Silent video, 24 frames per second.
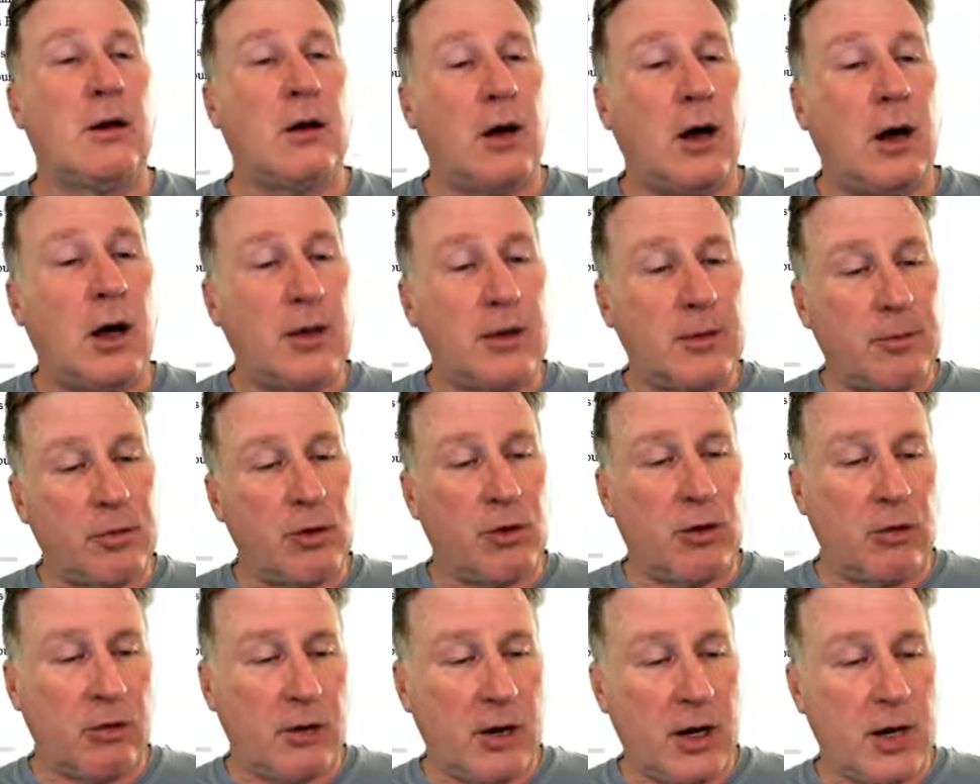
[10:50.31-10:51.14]
other
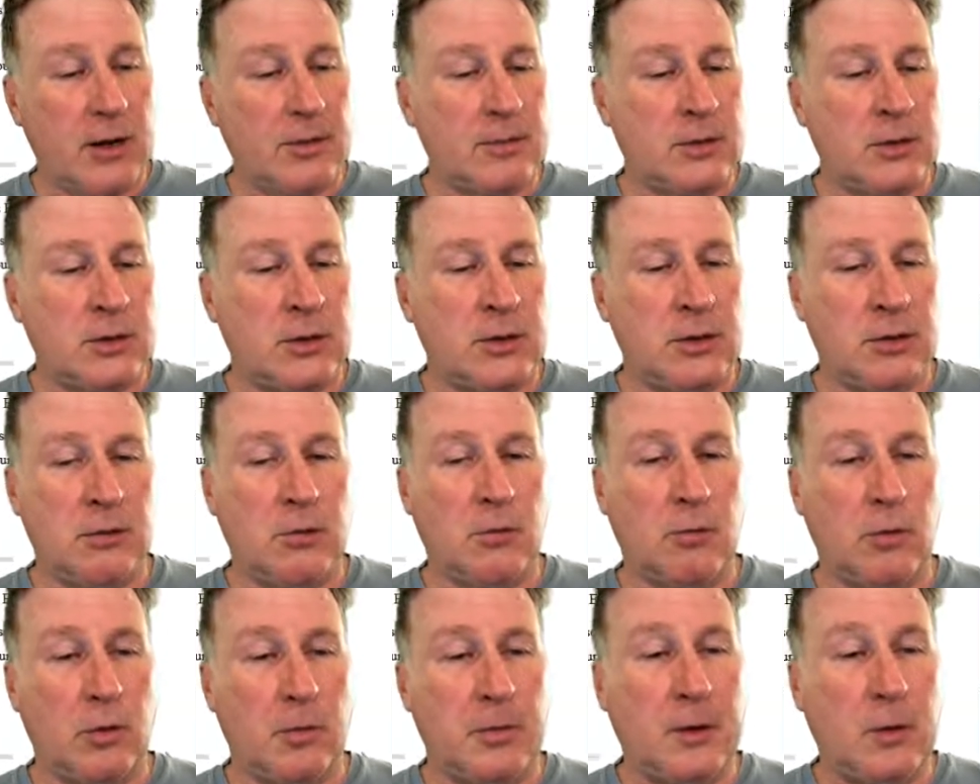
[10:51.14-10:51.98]
programs
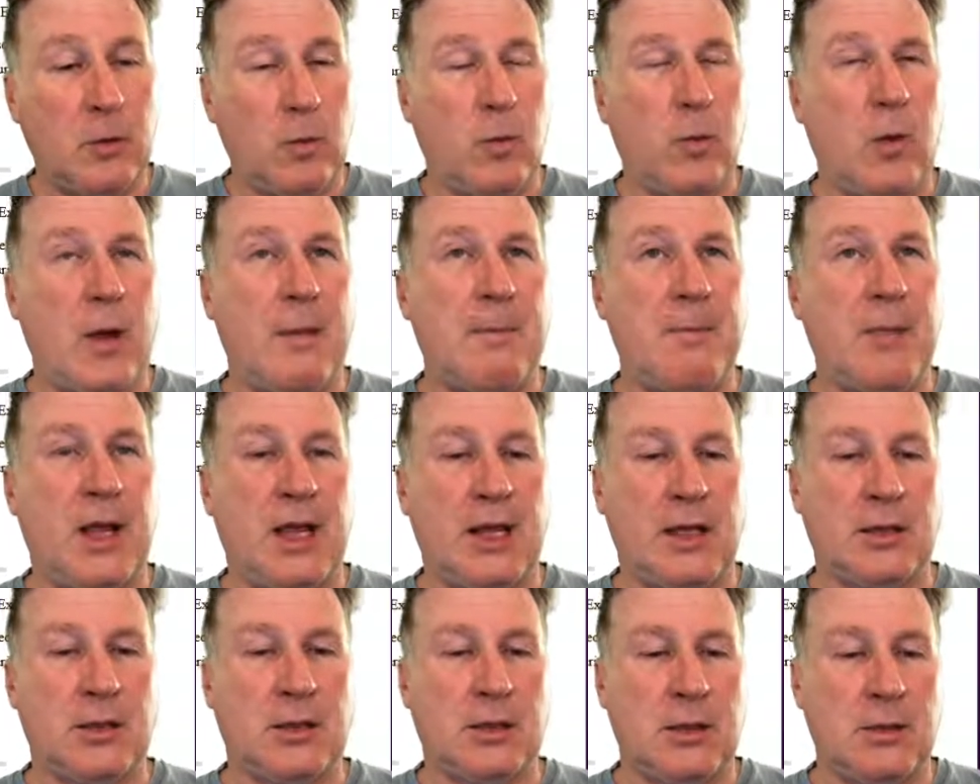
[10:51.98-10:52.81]
will be
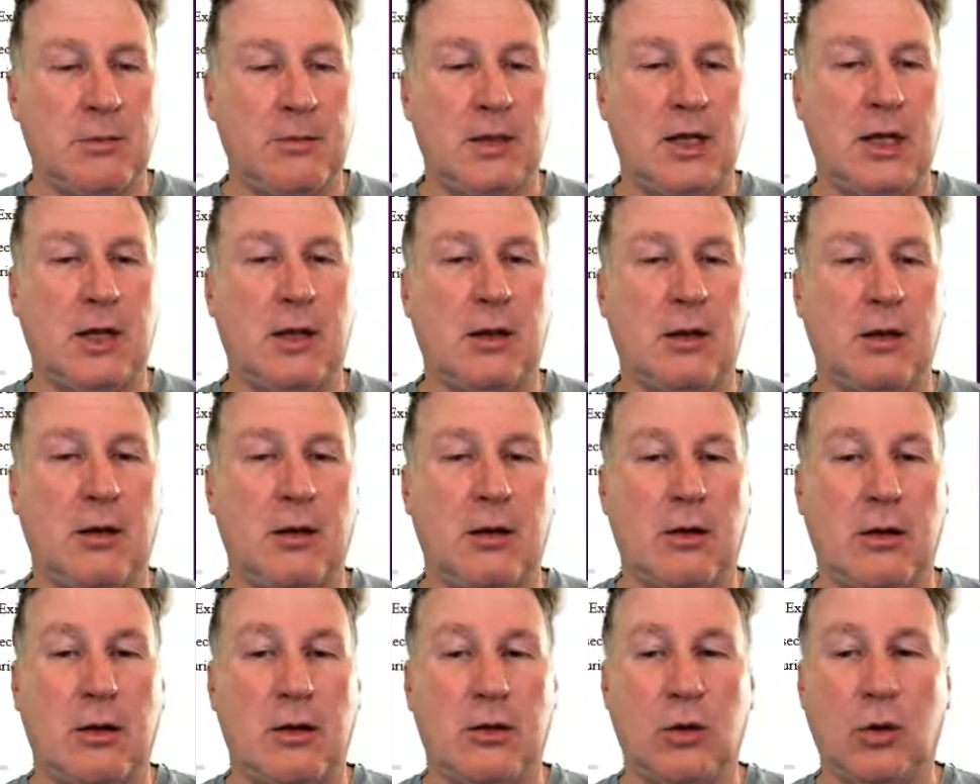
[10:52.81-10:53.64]
web-based, meaning
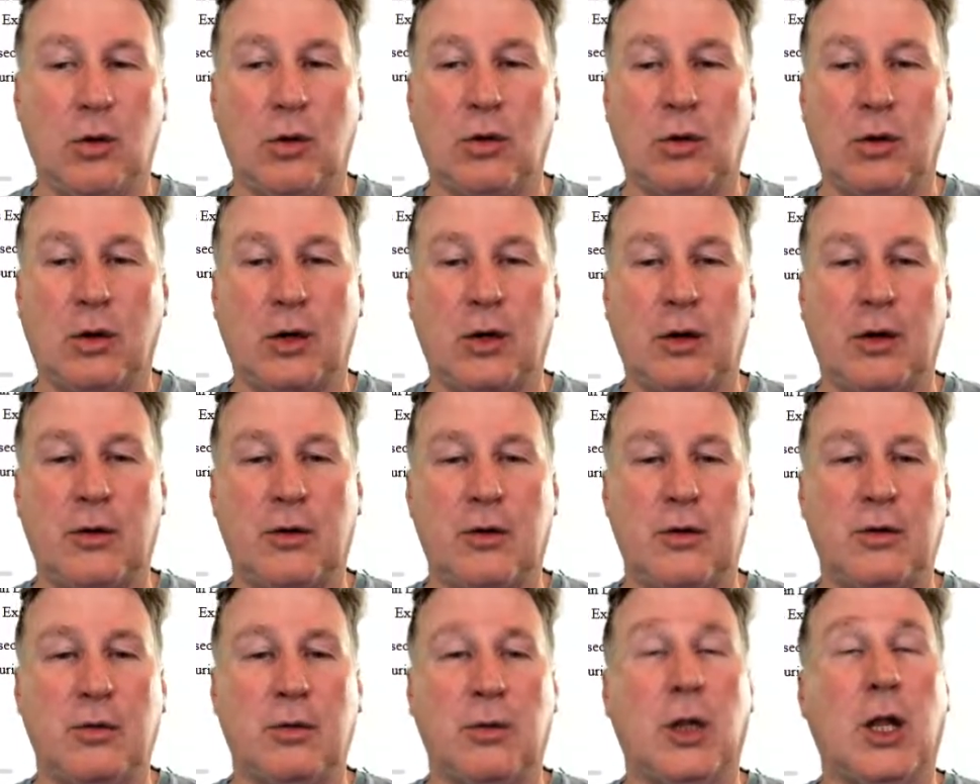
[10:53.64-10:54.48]
you're going
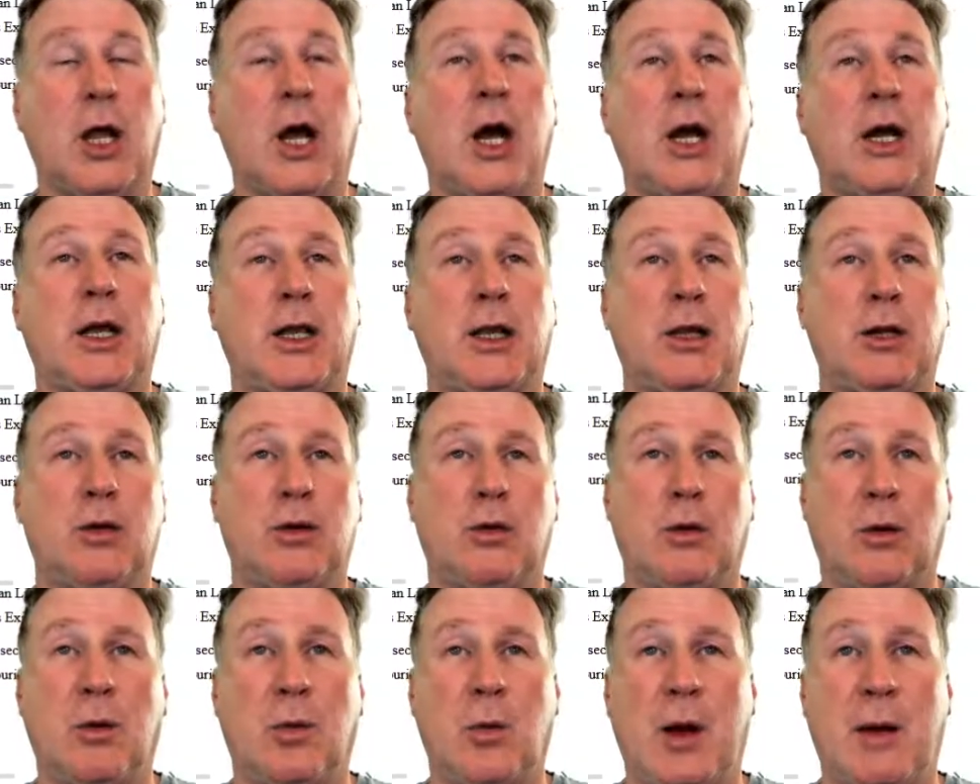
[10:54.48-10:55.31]
to log into
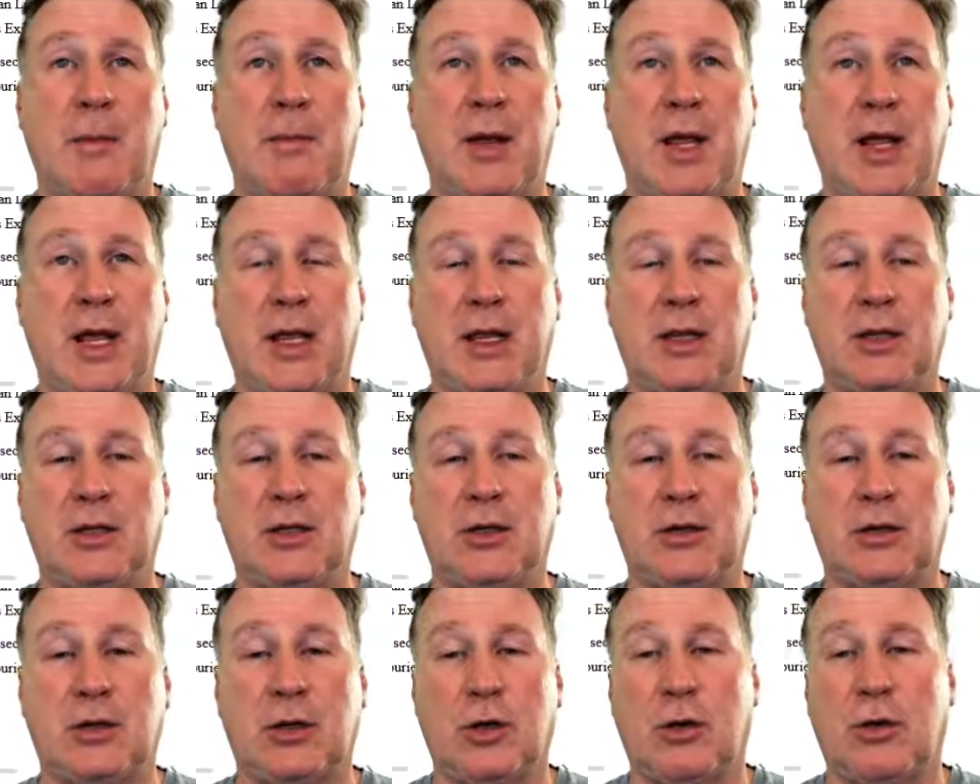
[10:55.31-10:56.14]
a web page.
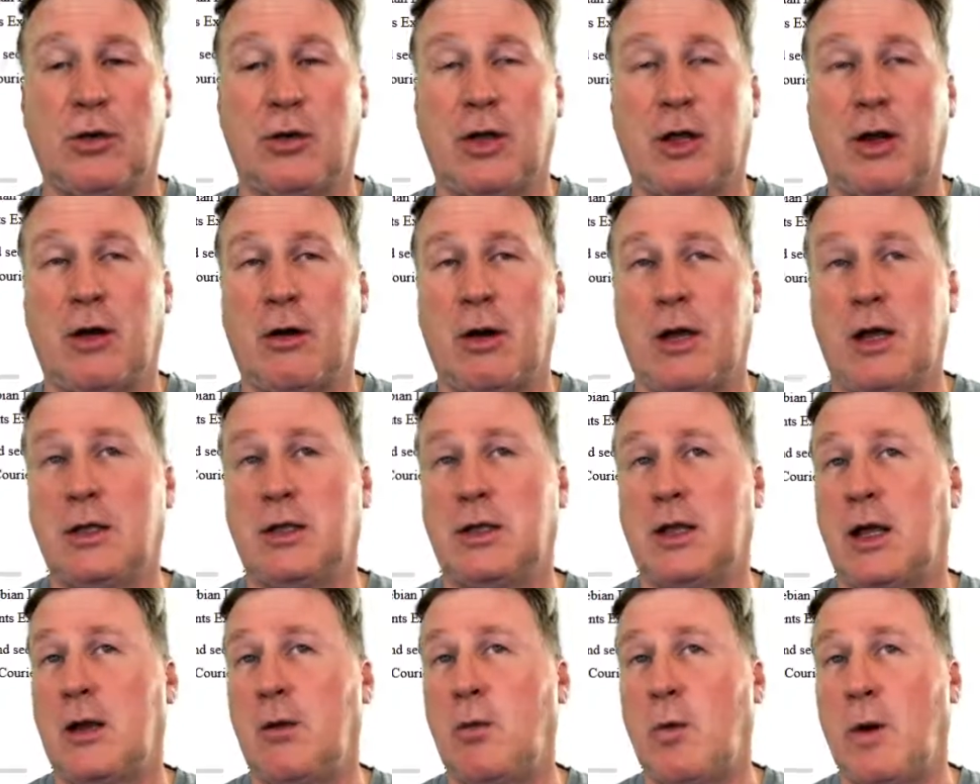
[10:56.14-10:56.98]
So there is
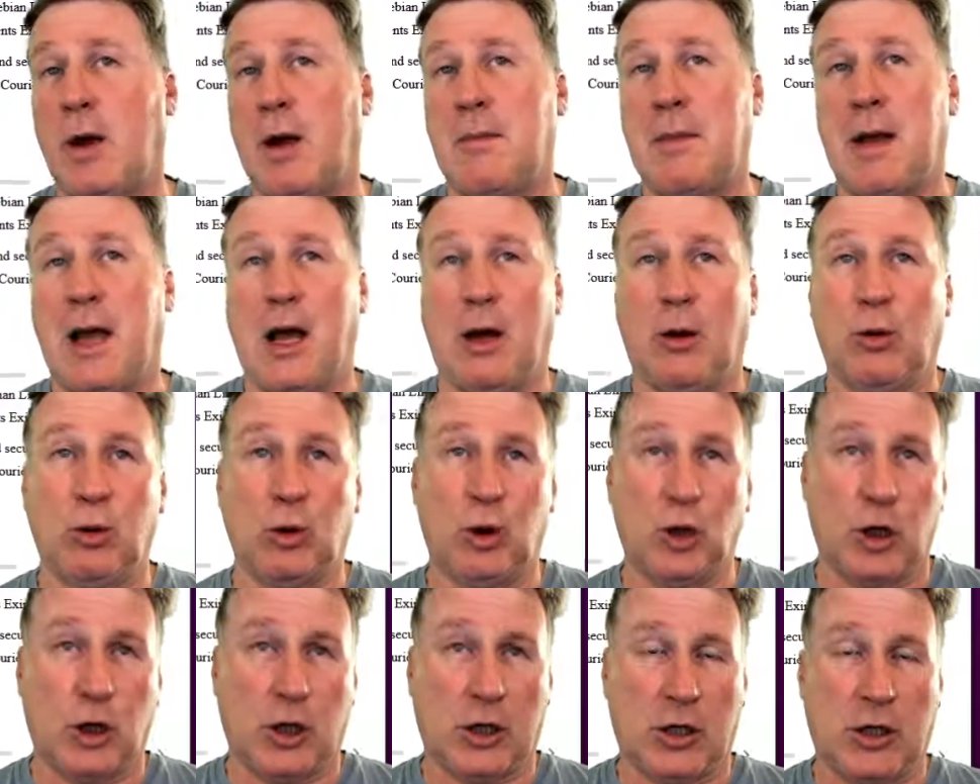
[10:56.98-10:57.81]
a web
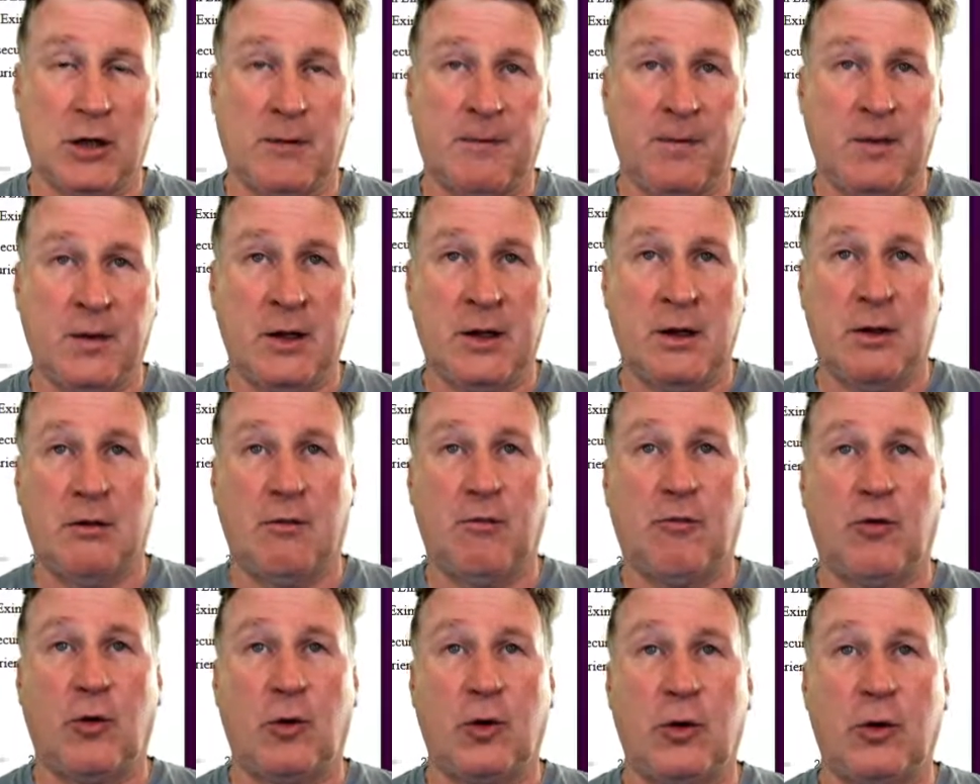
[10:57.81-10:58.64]
Outlook
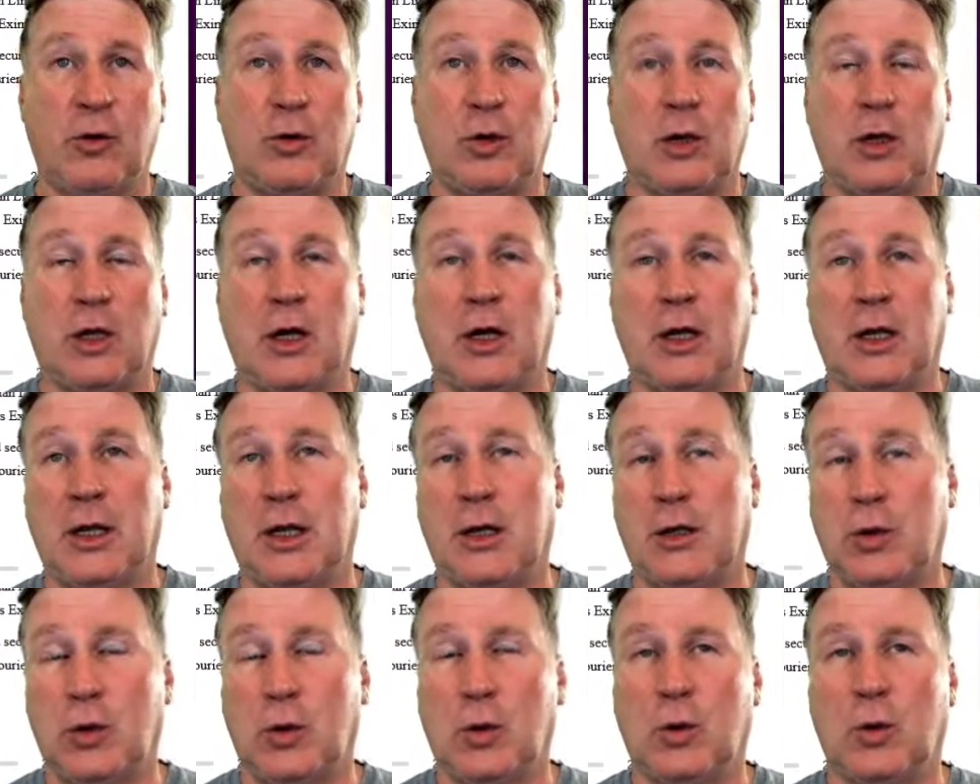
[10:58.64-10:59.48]
for you to log in,
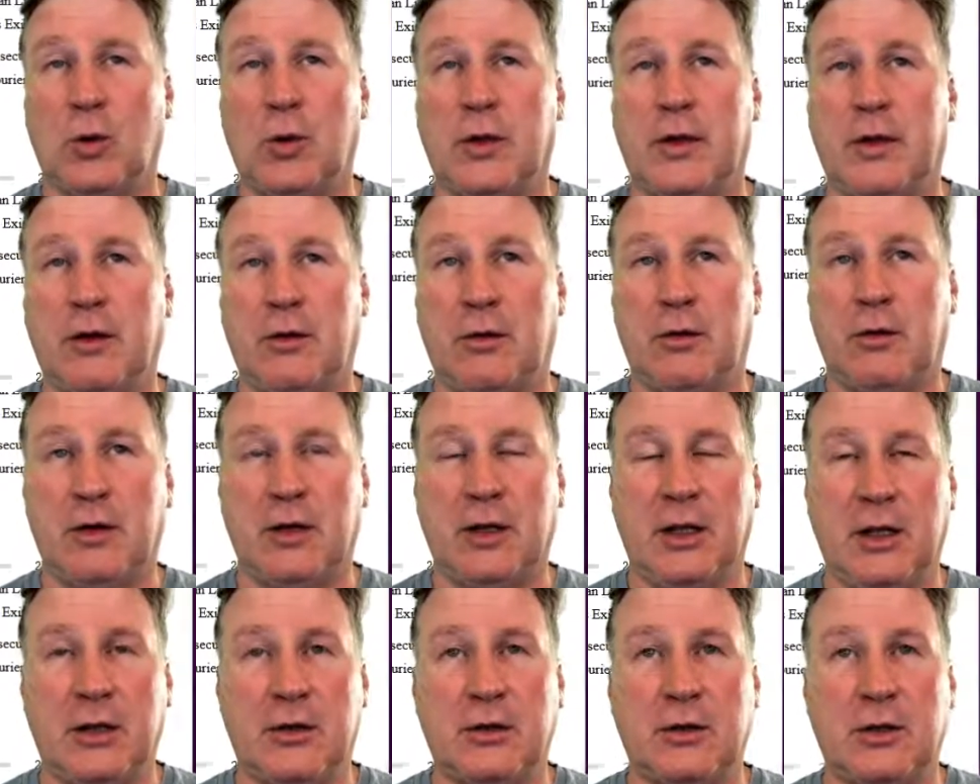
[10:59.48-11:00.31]
Google and all the
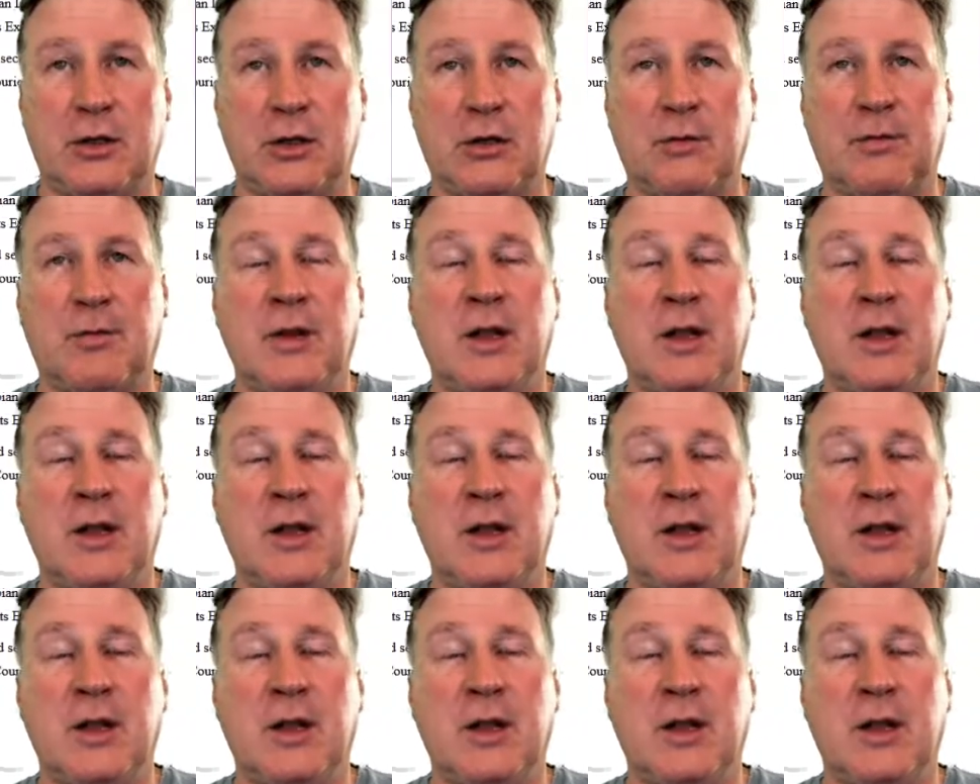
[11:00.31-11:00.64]
others too.